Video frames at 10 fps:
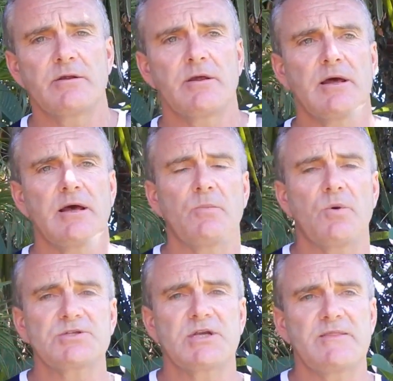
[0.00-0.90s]

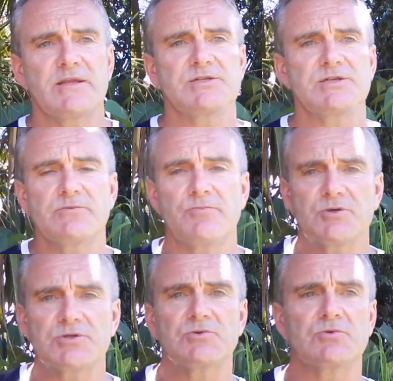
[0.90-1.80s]
Once again, that's just a
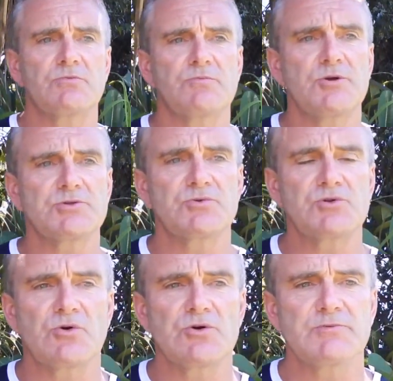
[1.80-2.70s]
personal
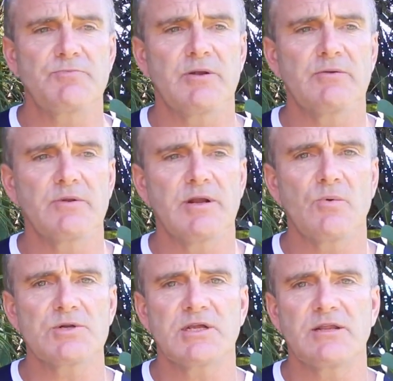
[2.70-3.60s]
choice. But
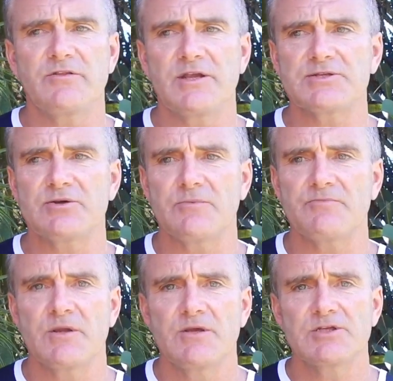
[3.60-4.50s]
once again, things like
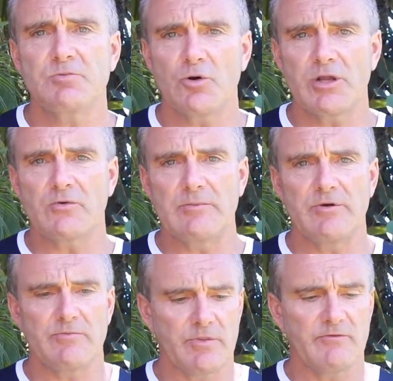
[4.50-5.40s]
sporting
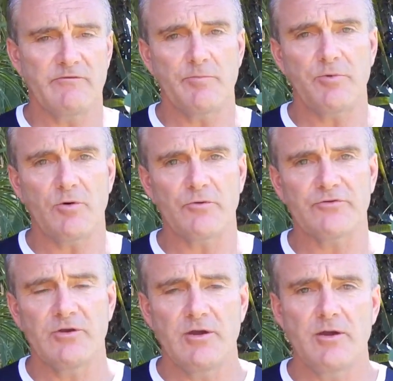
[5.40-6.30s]
equipment,
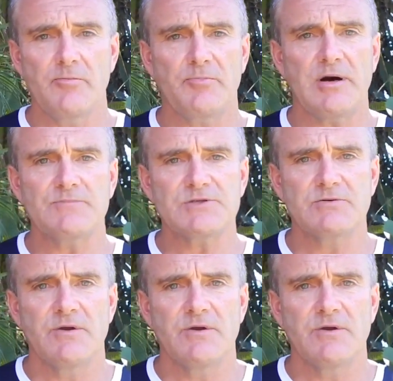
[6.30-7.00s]
footballs, pumps,